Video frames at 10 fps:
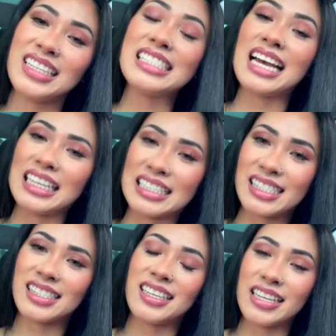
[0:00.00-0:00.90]

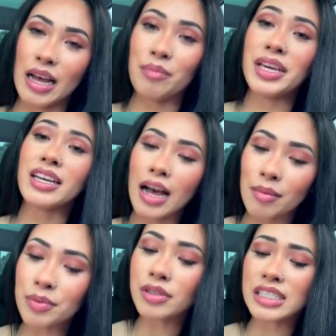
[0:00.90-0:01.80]
Yes. Yeah. Being
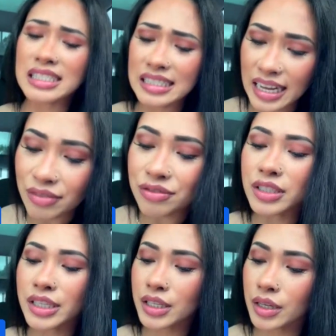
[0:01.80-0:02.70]
humble is
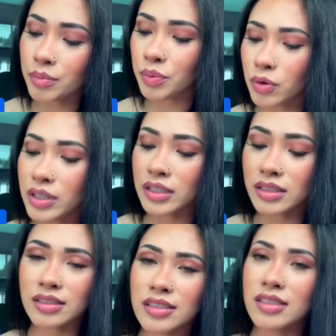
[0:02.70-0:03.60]
definitely
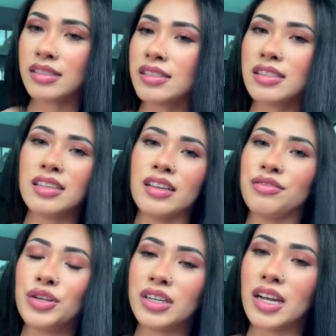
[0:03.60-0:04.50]
important because
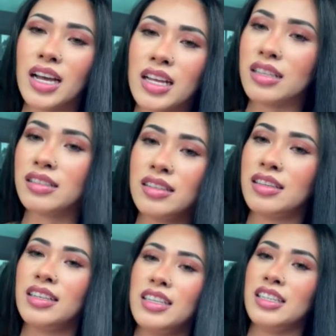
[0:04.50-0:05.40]
if you're not,
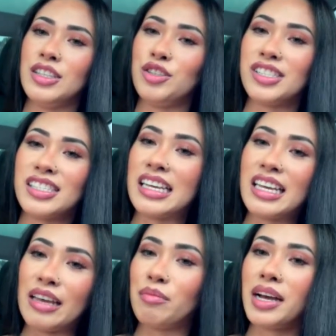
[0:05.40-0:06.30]
you just
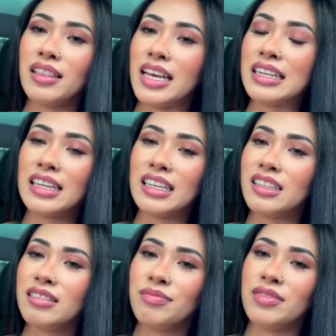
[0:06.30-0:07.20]
get hit by
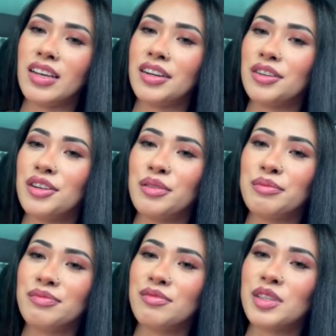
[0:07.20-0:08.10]
lightning. I don't
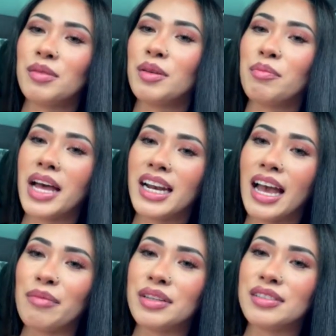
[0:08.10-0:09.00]
know. Something bad
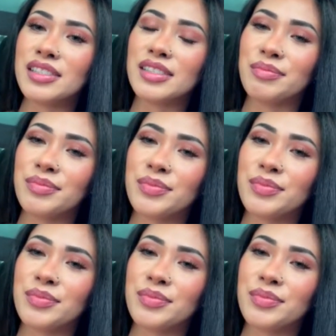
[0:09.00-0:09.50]
happens.